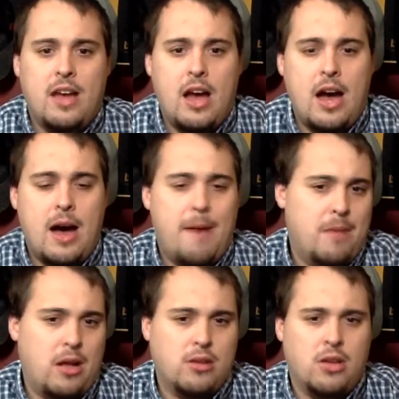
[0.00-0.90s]
Um,
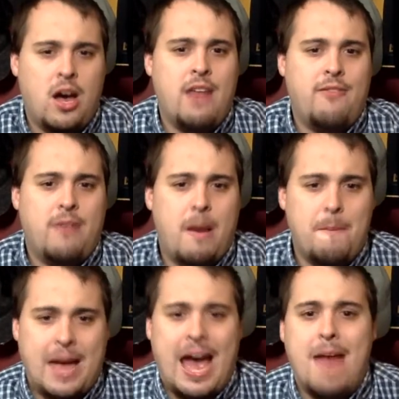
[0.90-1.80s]
a lot of
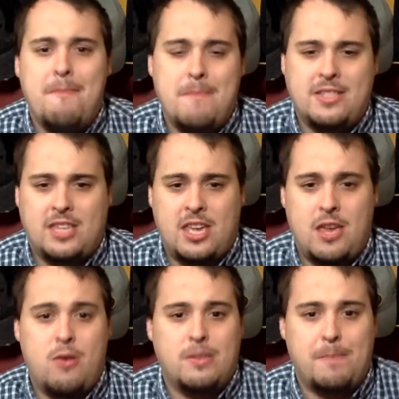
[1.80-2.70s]
bad
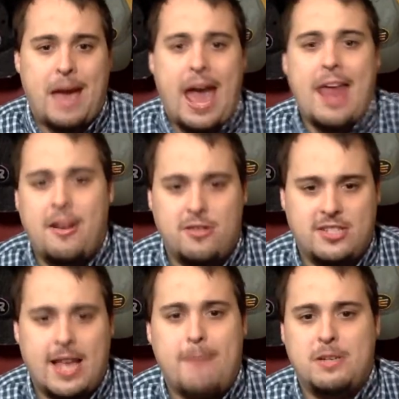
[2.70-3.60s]
miscues, a bad
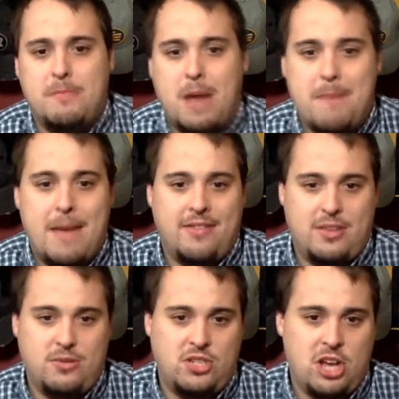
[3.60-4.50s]
interception by Matthew
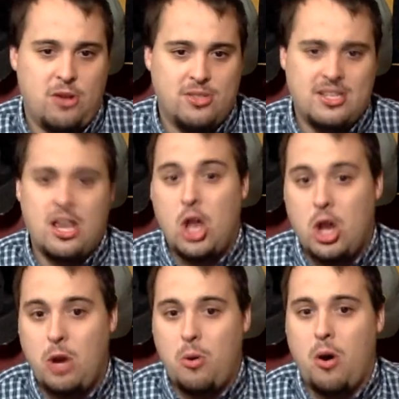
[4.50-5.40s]
Shiltz,
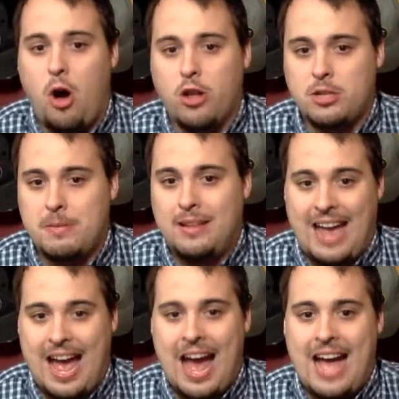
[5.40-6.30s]
who ultimately
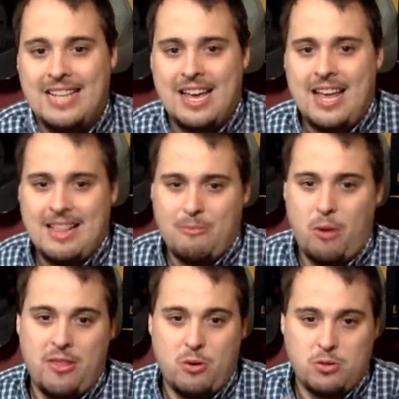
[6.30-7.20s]
has one of those